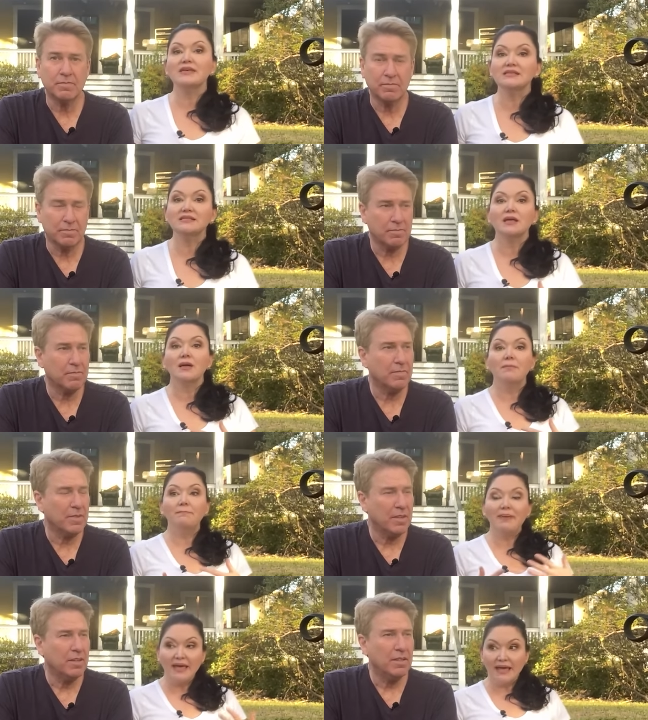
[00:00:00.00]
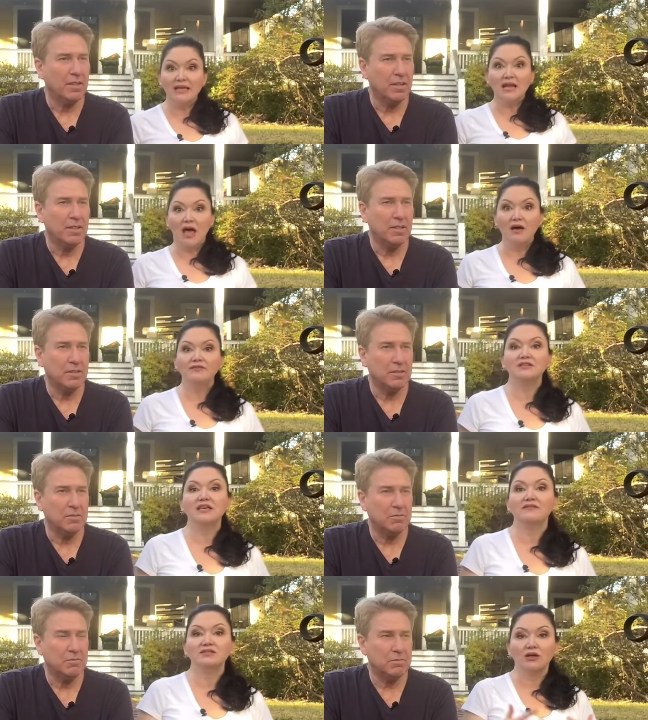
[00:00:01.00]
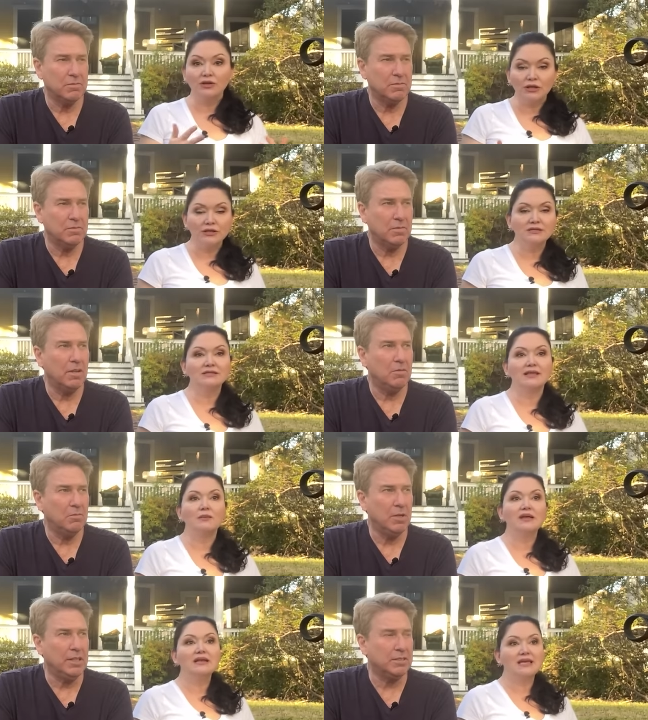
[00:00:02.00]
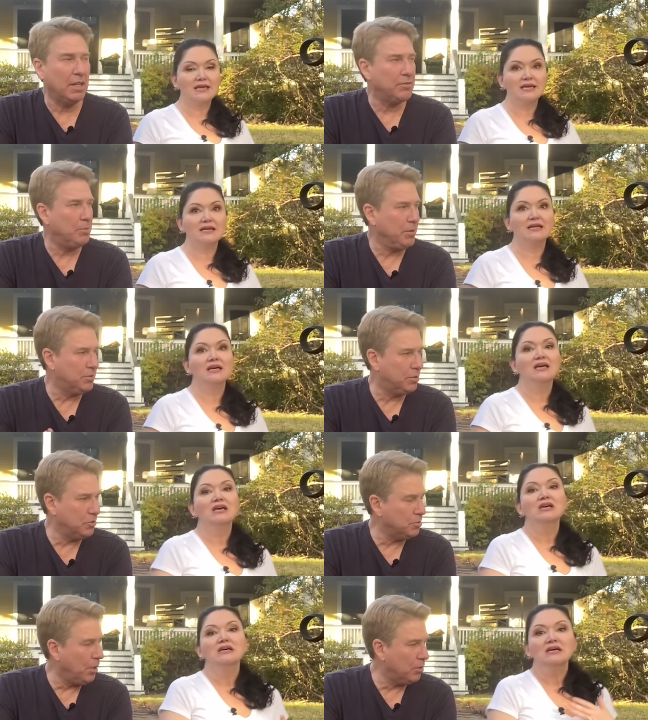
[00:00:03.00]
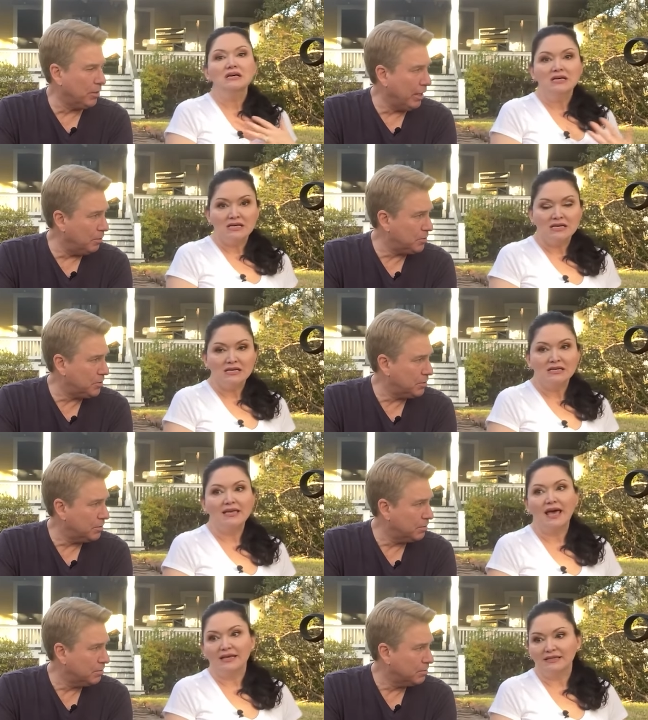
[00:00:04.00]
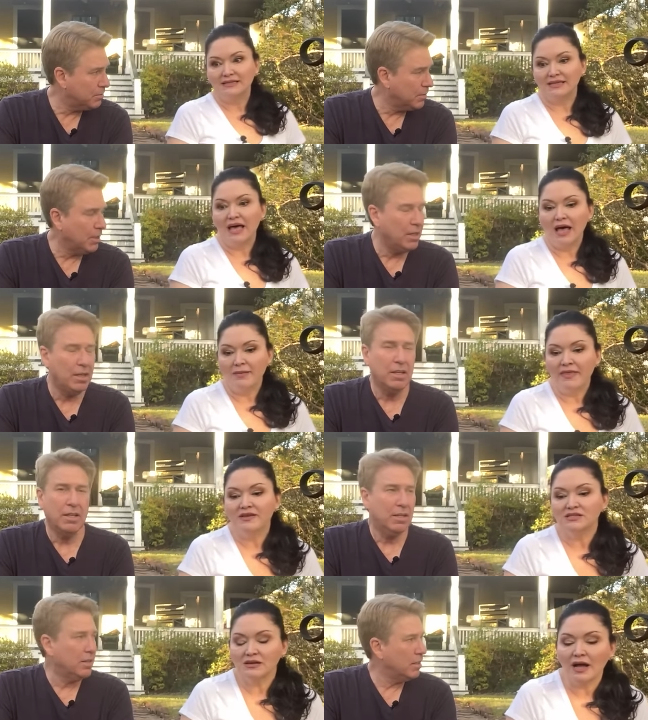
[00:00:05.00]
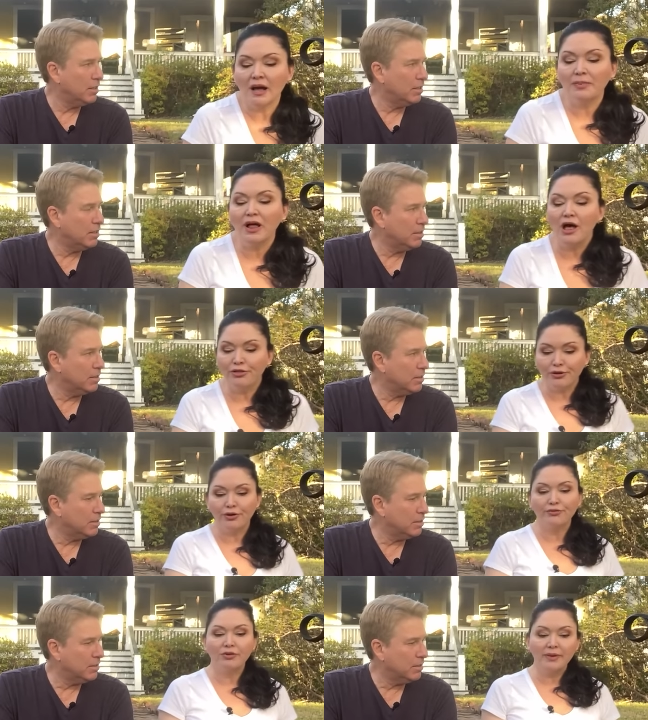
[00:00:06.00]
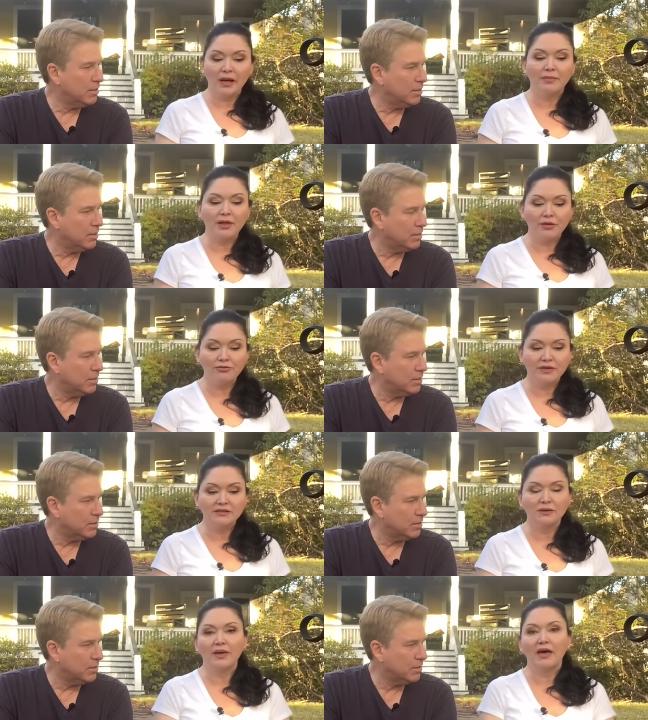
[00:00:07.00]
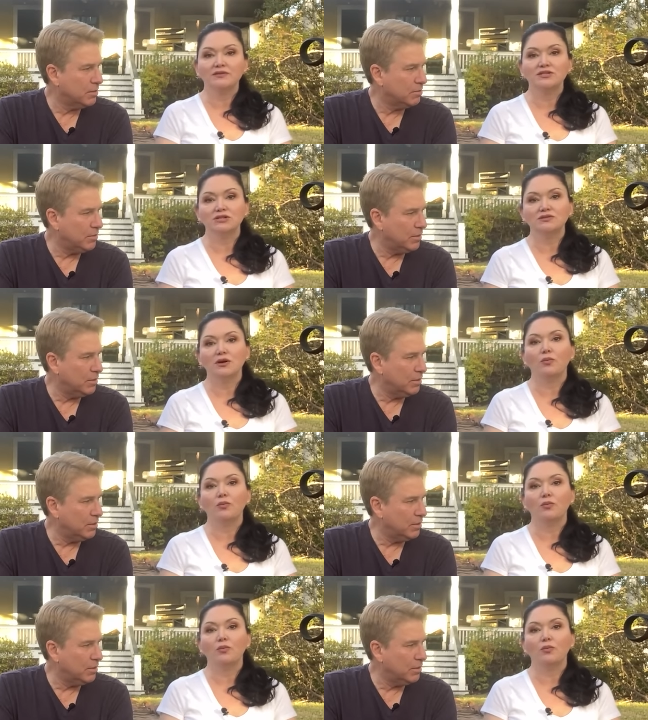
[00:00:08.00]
Speaker 1: is big enough to give us all the clearances that
Speaker 2: we, we need. We just have to build two small ramps.
Speaker 1: Yes, um, and then a couple other, there'll be a couple other things that we have to do. So